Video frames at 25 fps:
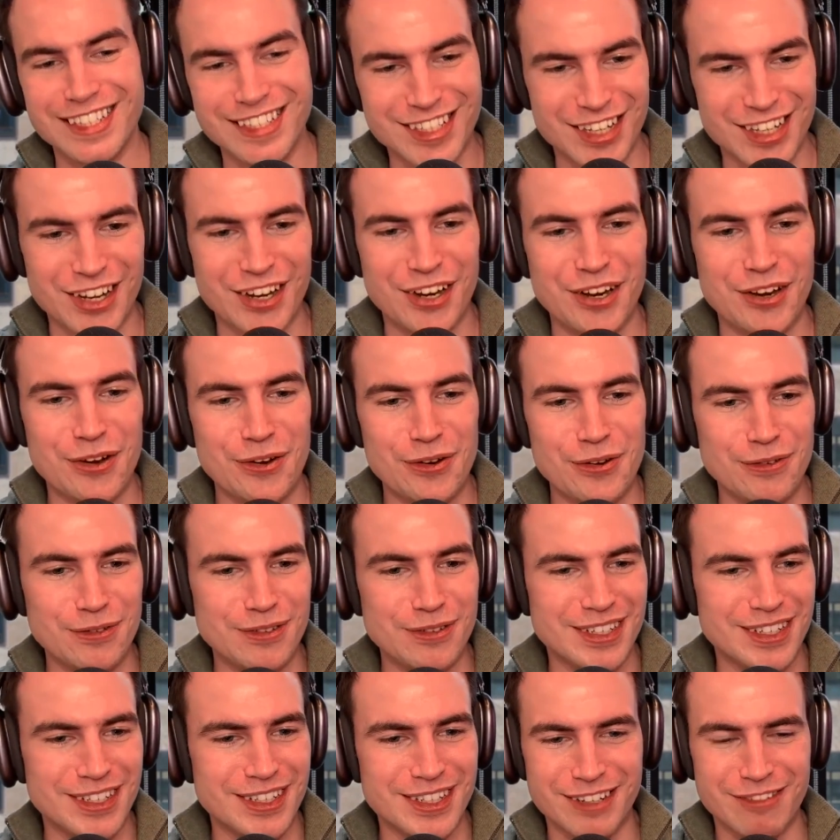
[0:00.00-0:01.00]
to
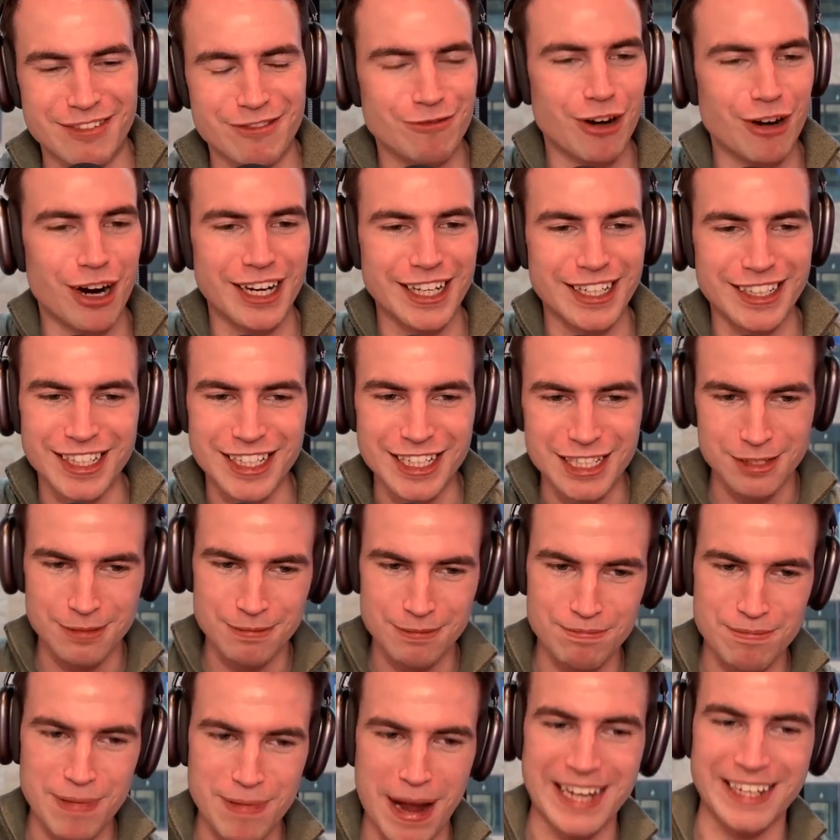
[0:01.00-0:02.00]
running this
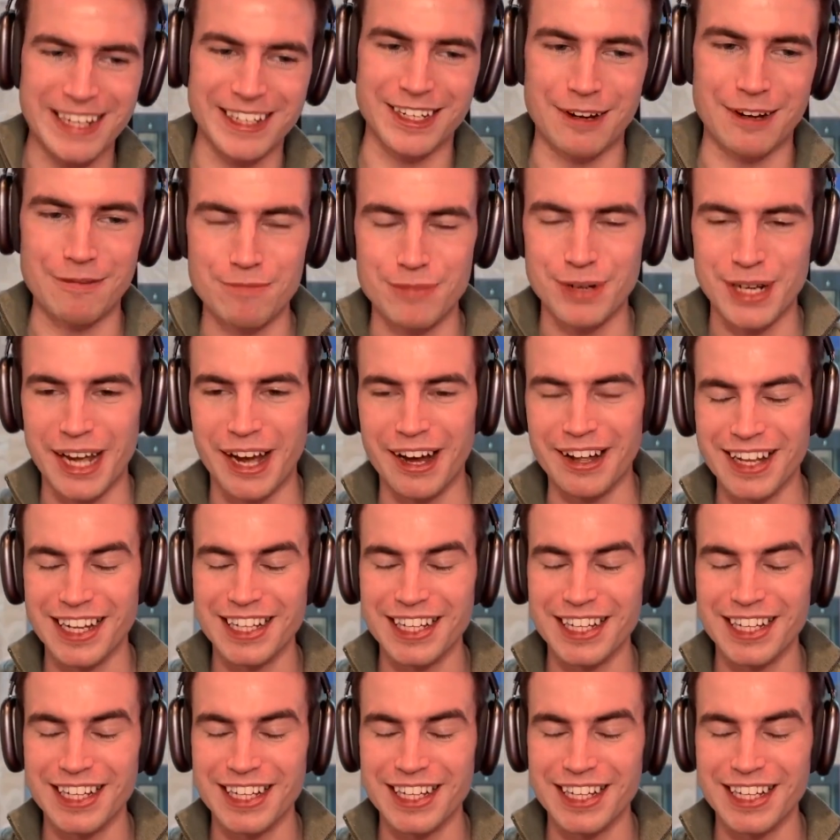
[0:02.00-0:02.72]
paint company.